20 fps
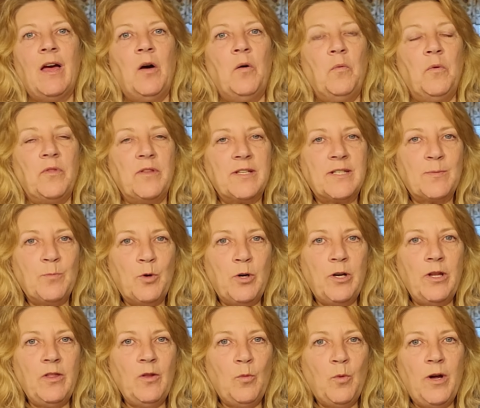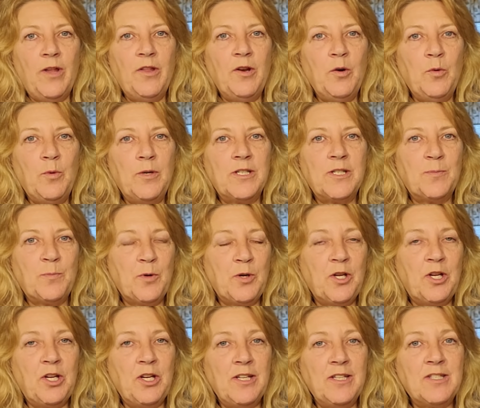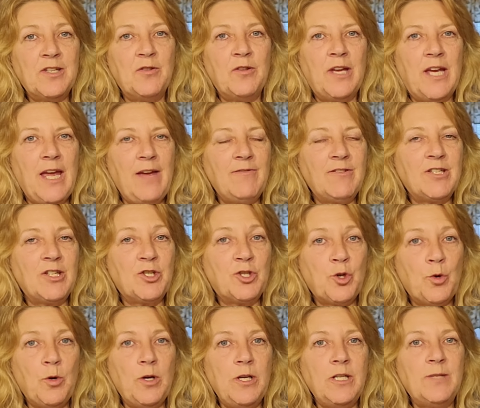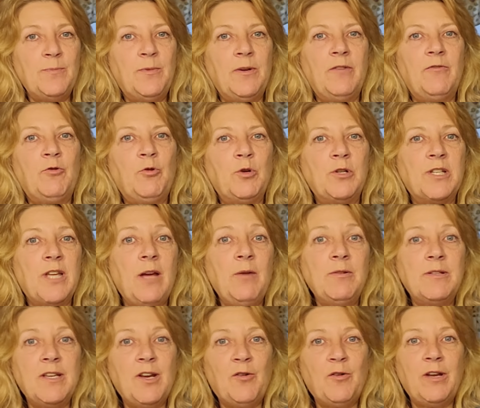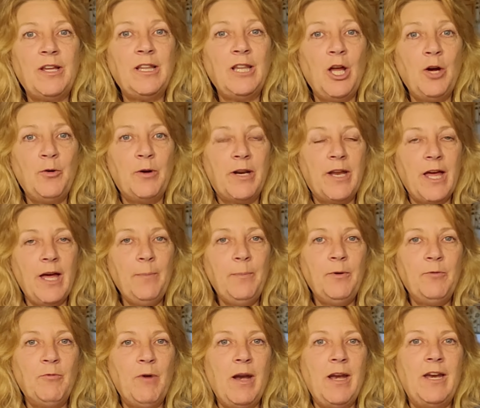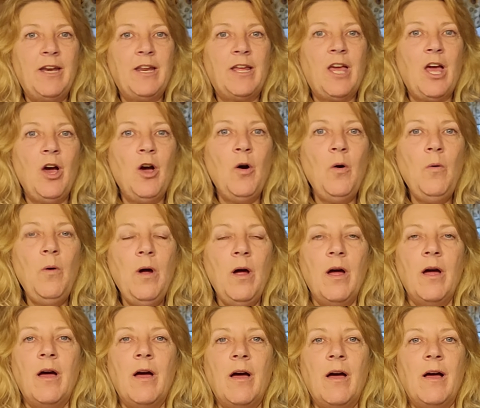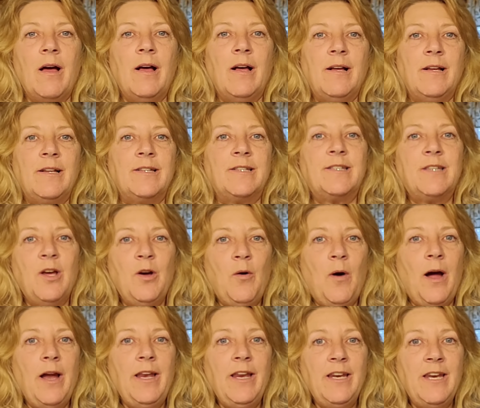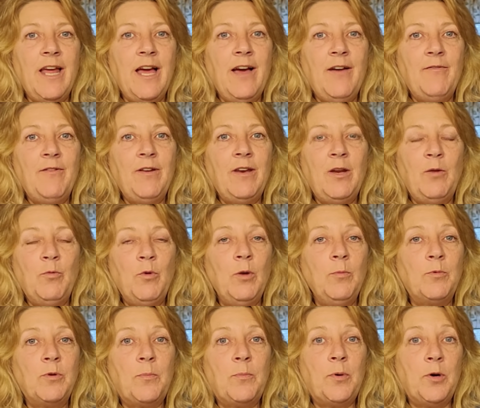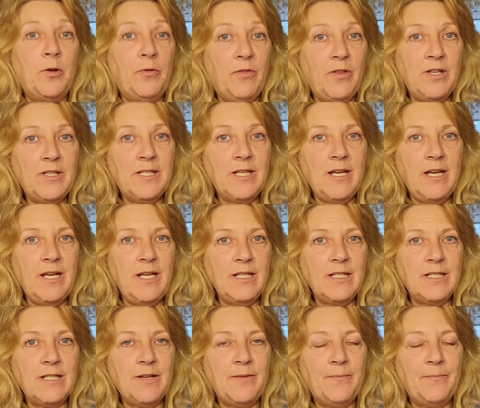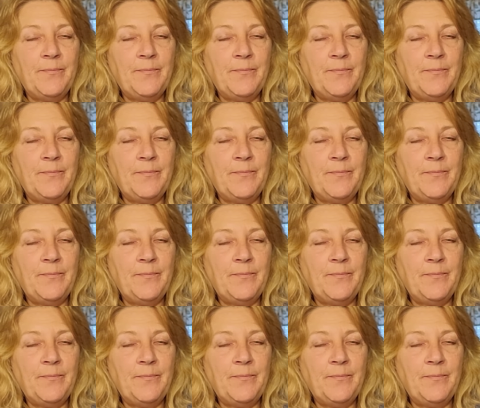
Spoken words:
Well, this morning the weather was pretty good, so they gave us a choice, but of course I was already loaded up and ready to go. So I didn't have any room to put the tent.